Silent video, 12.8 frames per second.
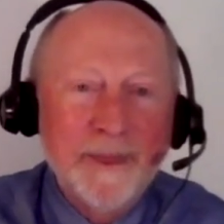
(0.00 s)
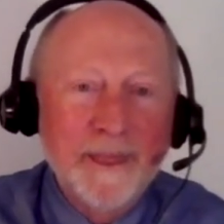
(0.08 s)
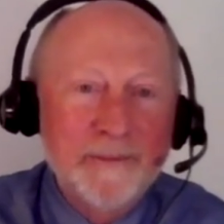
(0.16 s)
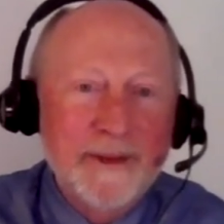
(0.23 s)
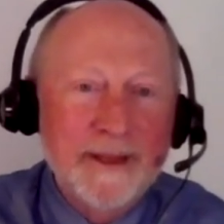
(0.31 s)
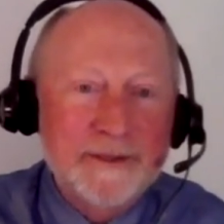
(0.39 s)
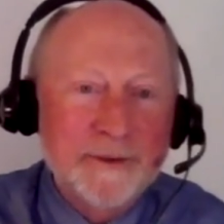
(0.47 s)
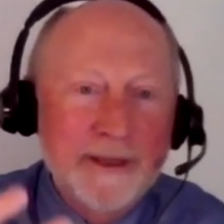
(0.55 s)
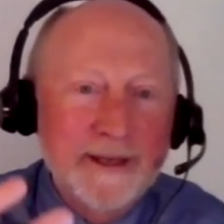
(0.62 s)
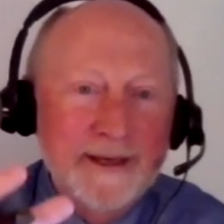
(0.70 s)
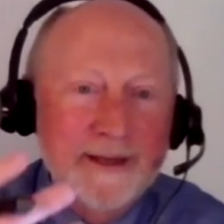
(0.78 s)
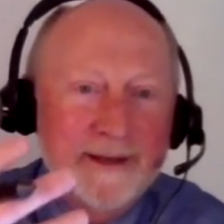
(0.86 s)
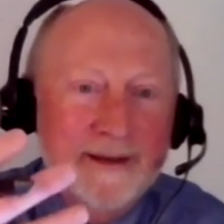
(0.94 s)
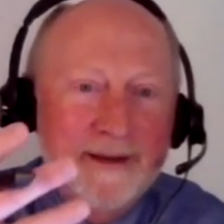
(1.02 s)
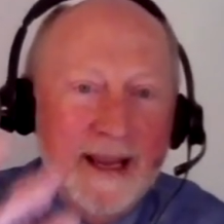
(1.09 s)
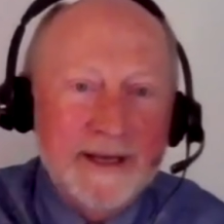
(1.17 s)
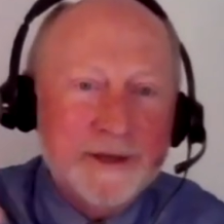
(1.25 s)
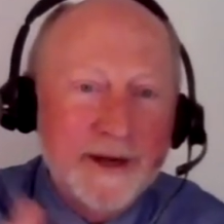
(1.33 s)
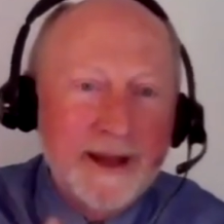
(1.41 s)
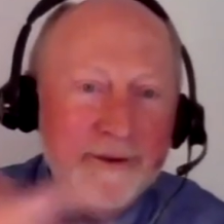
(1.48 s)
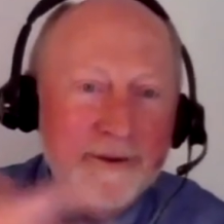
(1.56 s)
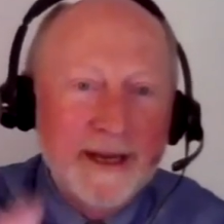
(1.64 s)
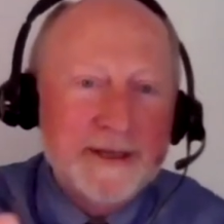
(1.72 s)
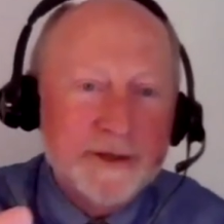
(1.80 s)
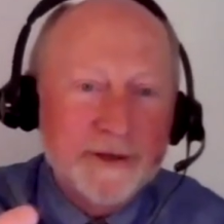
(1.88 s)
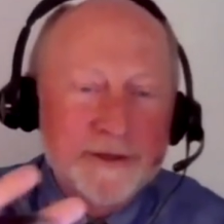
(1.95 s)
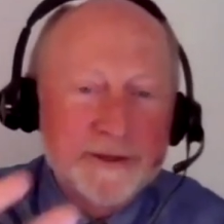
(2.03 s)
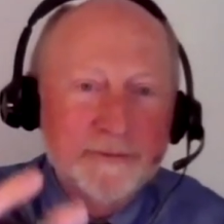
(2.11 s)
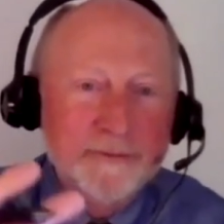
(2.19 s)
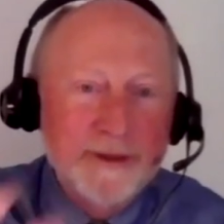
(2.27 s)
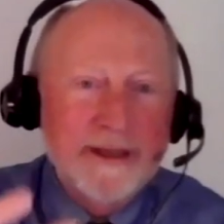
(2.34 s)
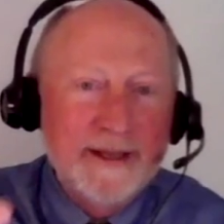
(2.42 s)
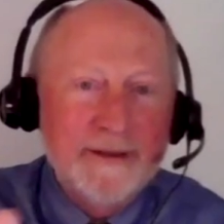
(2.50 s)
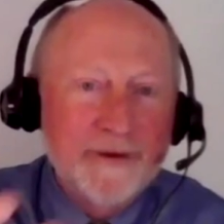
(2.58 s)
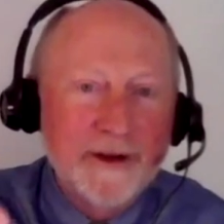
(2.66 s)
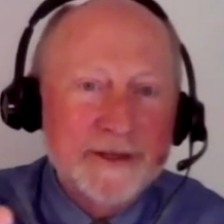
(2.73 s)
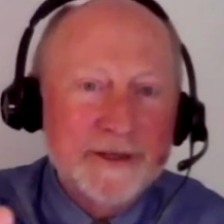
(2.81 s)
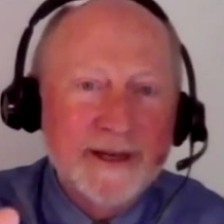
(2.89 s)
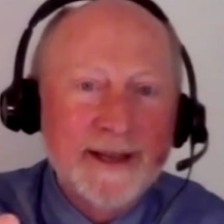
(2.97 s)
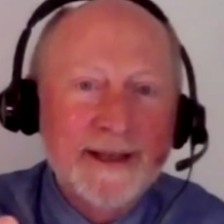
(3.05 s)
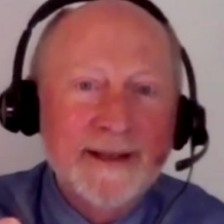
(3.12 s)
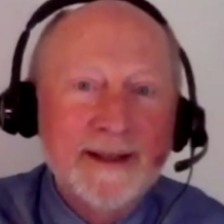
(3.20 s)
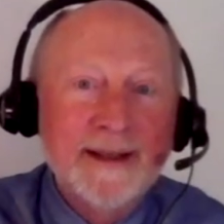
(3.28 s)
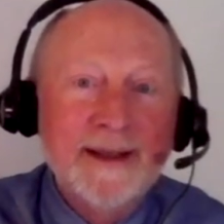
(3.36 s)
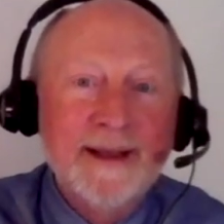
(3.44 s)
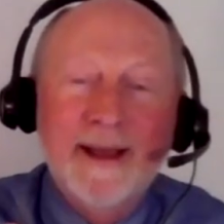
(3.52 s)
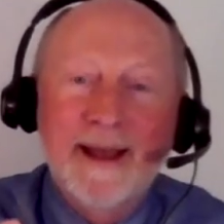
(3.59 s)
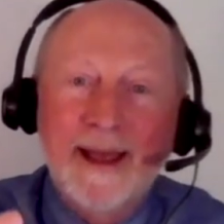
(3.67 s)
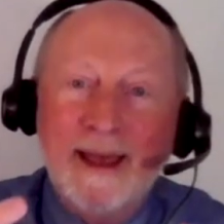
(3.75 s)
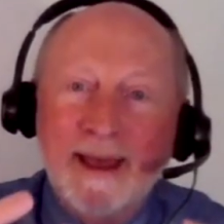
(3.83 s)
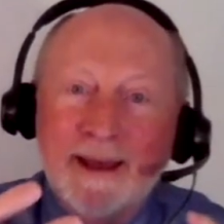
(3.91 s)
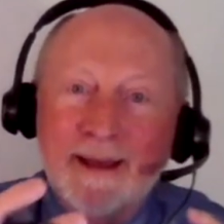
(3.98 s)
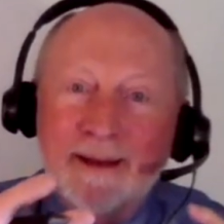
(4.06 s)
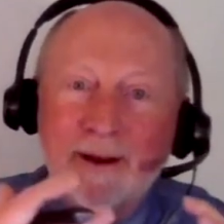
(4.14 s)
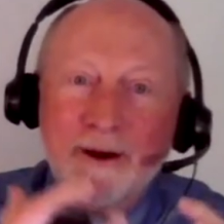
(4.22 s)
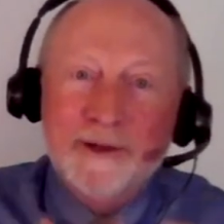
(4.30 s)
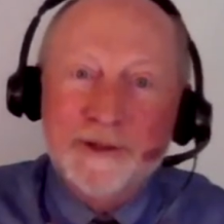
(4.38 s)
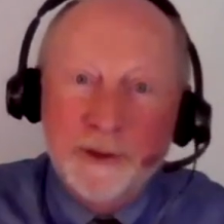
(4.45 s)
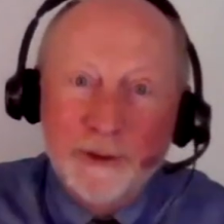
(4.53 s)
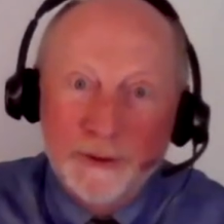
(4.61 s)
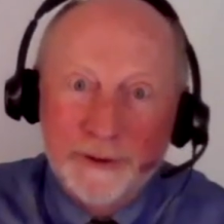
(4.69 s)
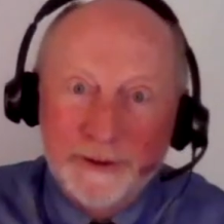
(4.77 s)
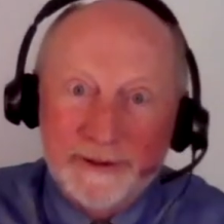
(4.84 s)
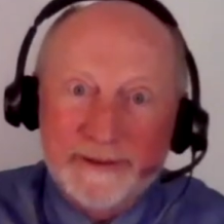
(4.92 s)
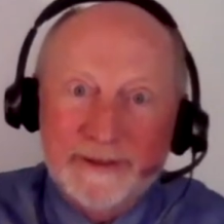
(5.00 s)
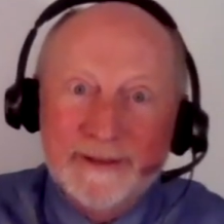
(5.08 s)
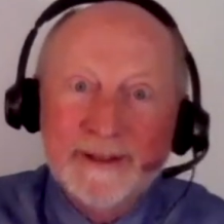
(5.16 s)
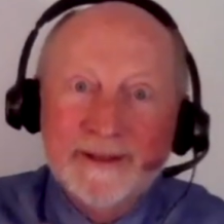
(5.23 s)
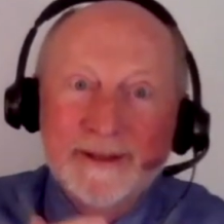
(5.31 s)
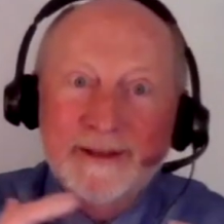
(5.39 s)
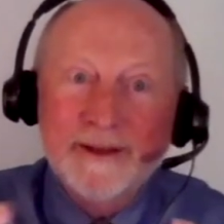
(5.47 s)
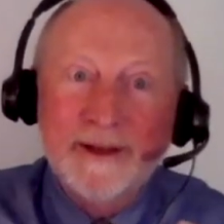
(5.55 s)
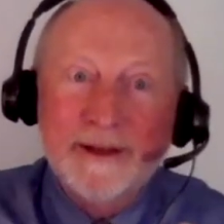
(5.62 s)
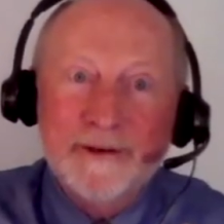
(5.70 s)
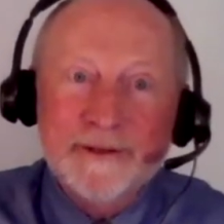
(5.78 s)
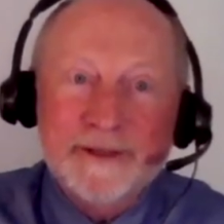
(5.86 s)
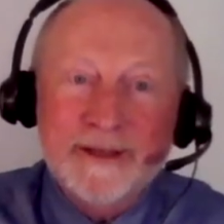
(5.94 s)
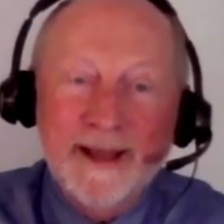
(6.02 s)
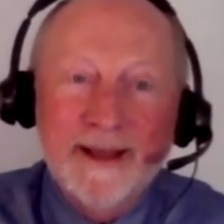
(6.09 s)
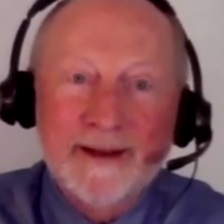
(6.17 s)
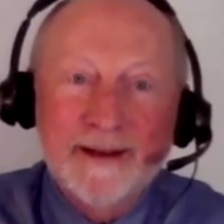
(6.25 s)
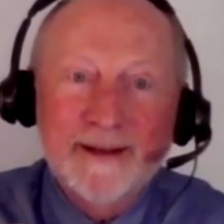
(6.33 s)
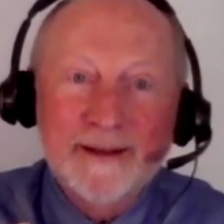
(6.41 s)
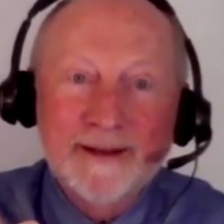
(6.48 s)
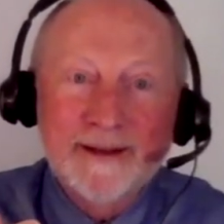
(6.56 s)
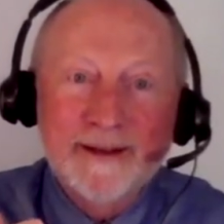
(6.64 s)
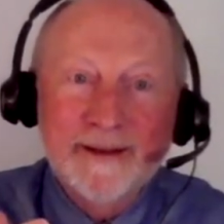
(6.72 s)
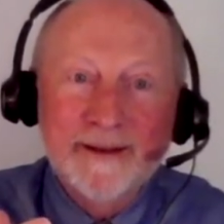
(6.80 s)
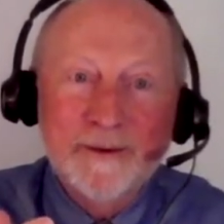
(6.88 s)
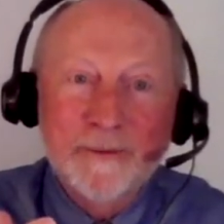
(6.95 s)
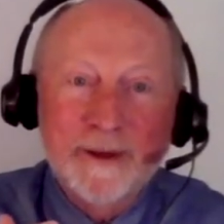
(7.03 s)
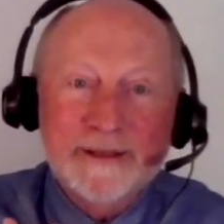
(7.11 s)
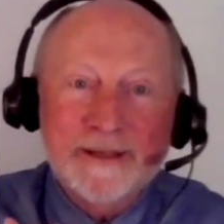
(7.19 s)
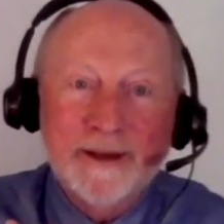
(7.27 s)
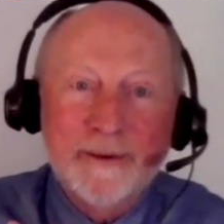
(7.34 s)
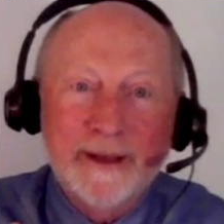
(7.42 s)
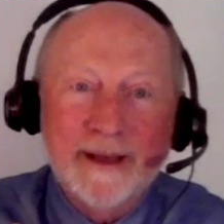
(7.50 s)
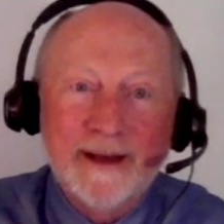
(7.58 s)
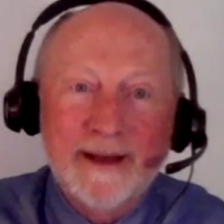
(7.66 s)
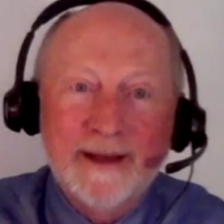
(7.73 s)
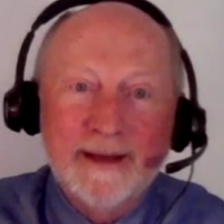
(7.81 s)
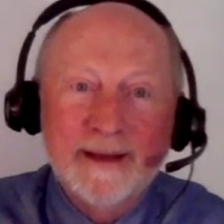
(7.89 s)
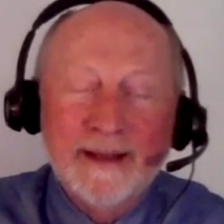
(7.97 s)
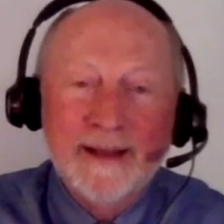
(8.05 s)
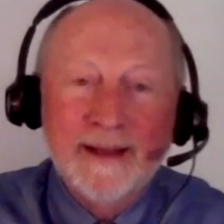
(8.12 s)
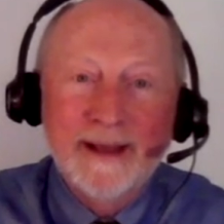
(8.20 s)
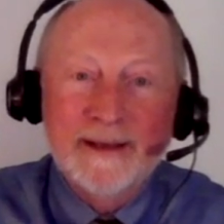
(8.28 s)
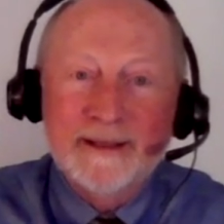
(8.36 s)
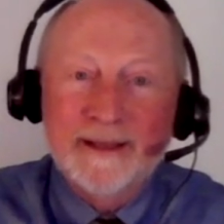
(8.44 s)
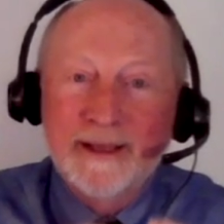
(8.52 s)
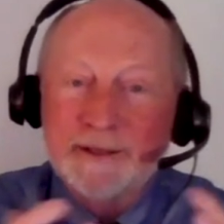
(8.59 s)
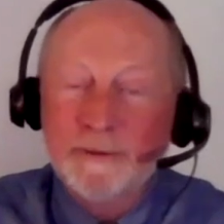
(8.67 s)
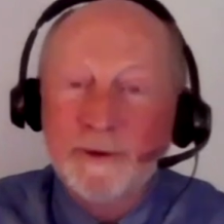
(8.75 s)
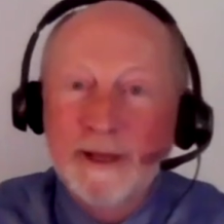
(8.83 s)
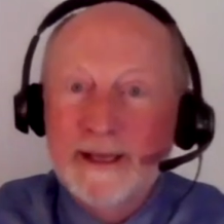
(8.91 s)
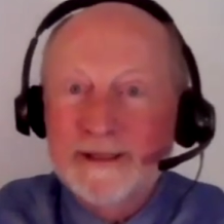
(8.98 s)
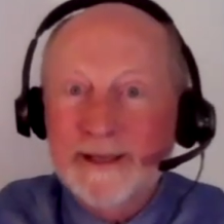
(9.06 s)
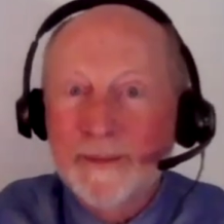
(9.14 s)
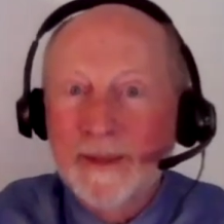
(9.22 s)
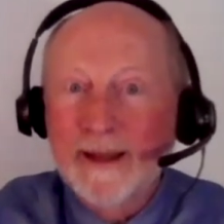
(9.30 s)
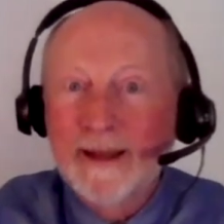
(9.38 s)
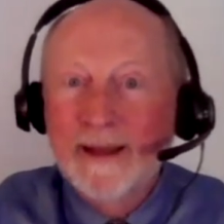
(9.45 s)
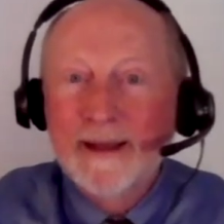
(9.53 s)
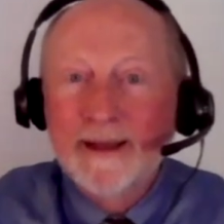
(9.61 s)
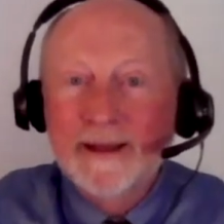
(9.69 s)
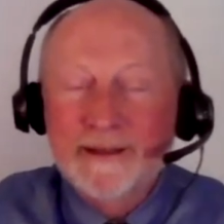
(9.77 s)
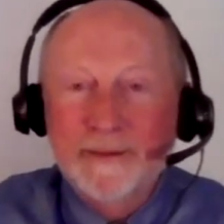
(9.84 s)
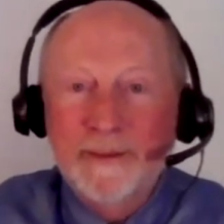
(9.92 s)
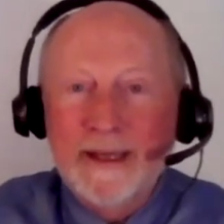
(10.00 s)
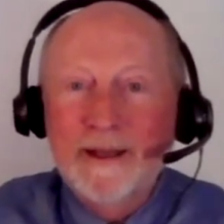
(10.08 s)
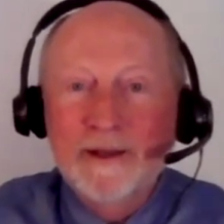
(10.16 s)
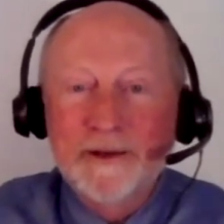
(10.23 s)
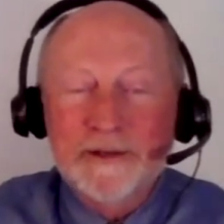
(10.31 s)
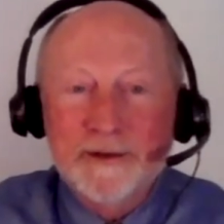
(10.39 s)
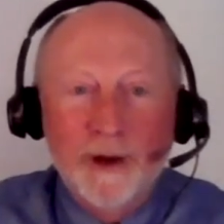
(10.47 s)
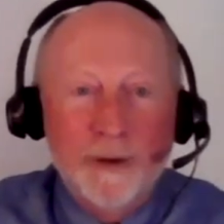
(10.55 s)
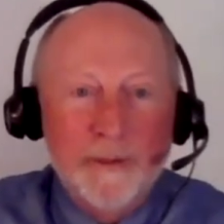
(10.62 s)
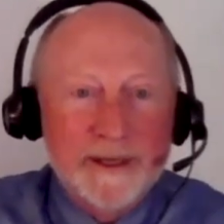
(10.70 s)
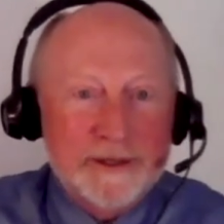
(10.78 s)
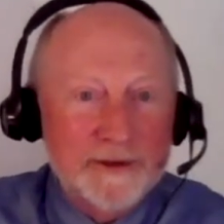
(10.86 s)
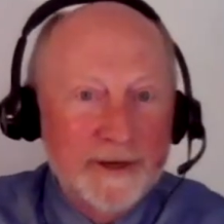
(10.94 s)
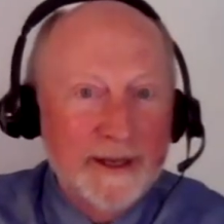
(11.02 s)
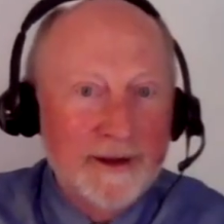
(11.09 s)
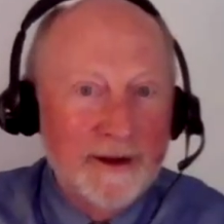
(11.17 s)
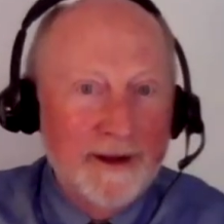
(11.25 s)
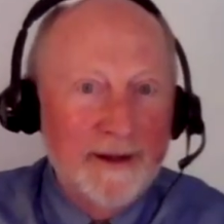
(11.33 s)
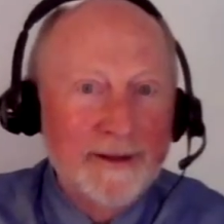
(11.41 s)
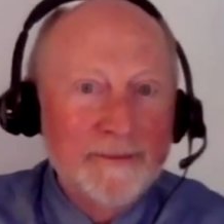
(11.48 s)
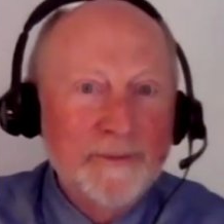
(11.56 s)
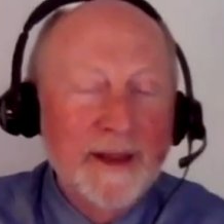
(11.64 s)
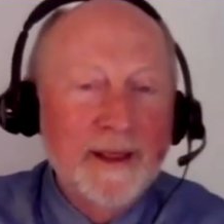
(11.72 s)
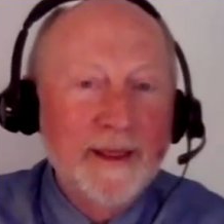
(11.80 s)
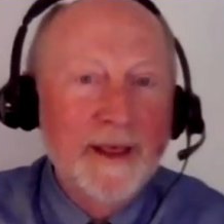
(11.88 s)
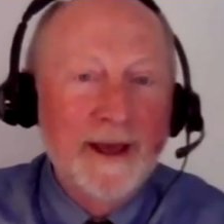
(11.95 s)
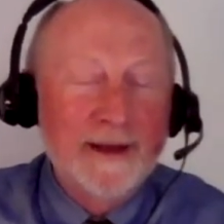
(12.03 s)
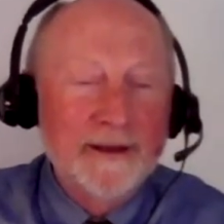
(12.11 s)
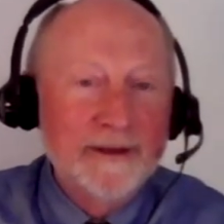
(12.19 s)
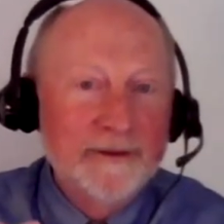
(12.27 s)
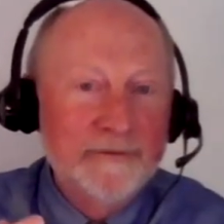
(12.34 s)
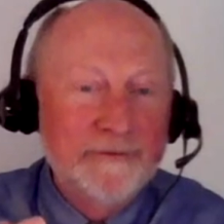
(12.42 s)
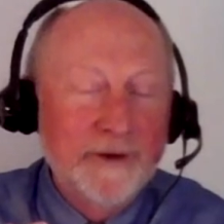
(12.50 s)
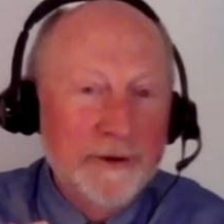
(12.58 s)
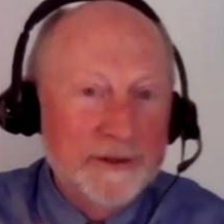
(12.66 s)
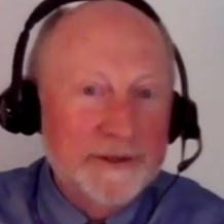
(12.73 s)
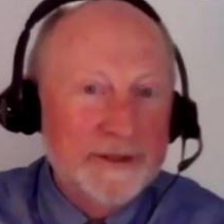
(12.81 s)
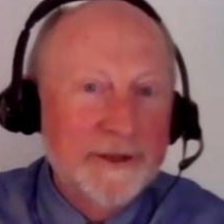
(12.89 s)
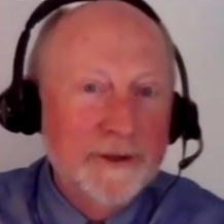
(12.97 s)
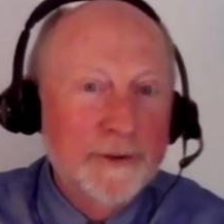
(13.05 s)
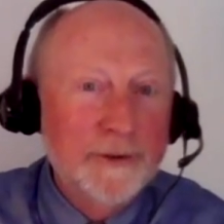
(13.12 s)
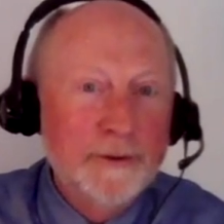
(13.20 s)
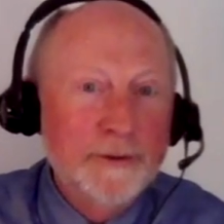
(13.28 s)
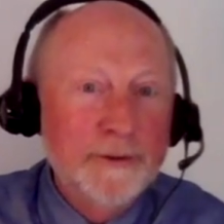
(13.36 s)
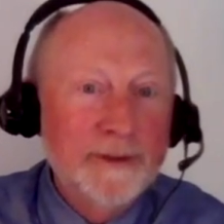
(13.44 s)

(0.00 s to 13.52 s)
between nature, how nature is really functioning, and our tools to understand what's going on. It's really something. To me, there's no mystery at all that folks who